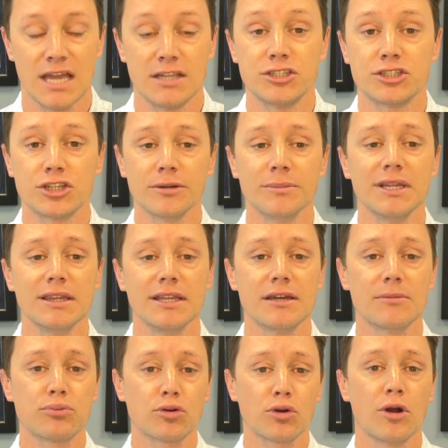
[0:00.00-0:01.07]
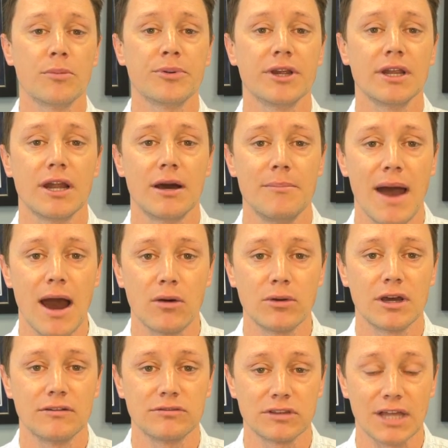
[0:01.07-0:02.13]
Determining the appropriate
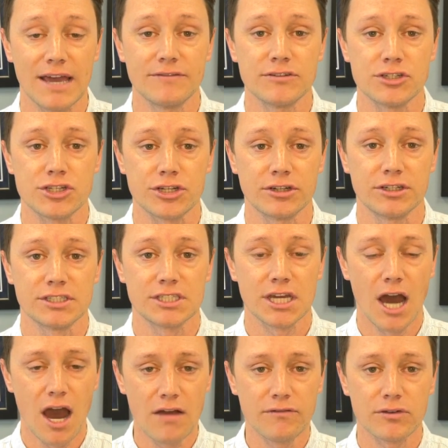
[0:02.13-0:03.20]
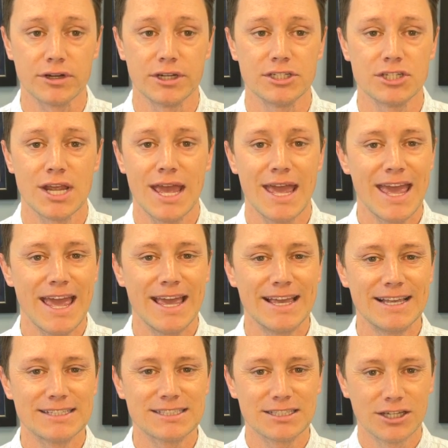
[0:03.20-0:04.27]
amount of life insurance coverage
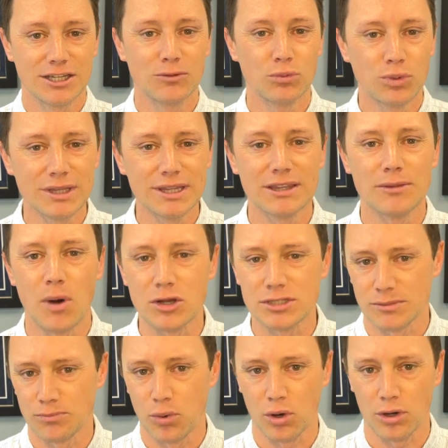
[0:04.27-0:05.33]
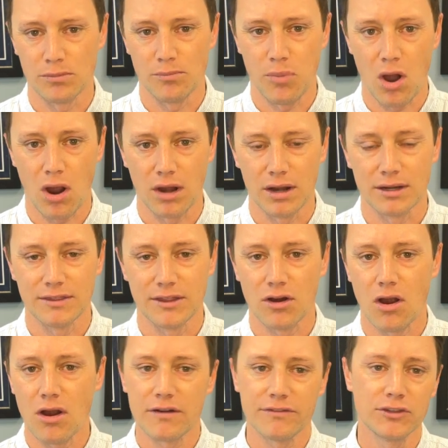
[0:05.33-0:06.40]
is really the most important part.
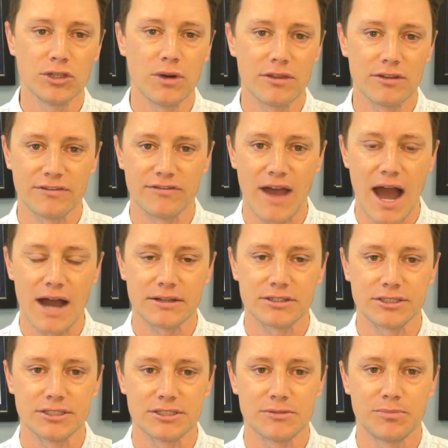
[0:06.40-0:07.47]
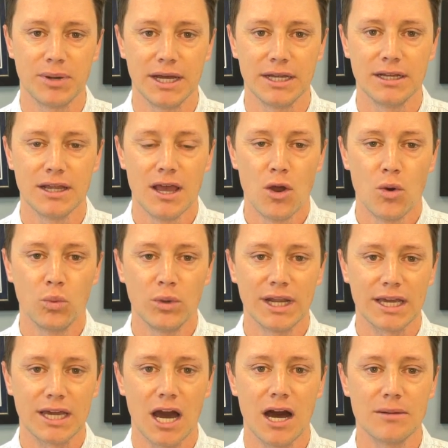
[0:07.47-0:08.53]
There are a few other factors, but when
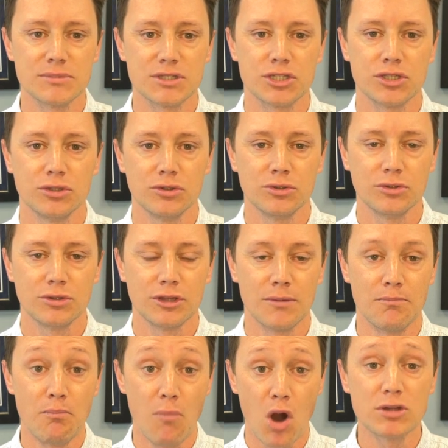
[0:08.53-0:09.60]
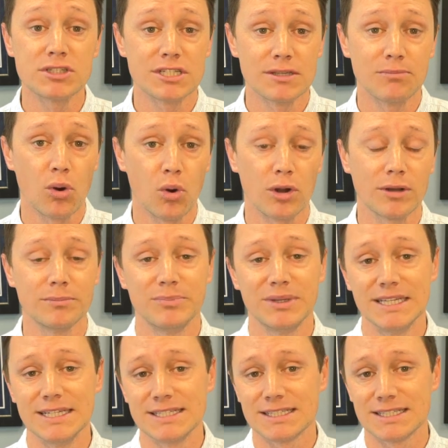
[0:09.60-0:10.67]
it comes to the most important
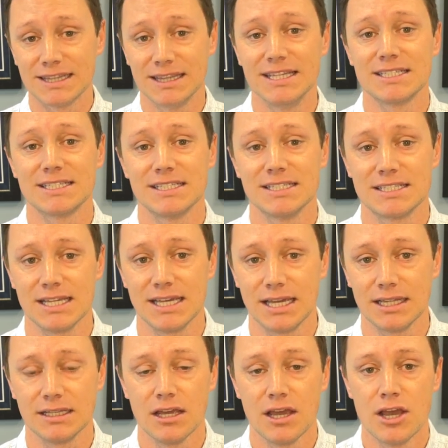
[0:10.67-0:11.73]
piece, this is it.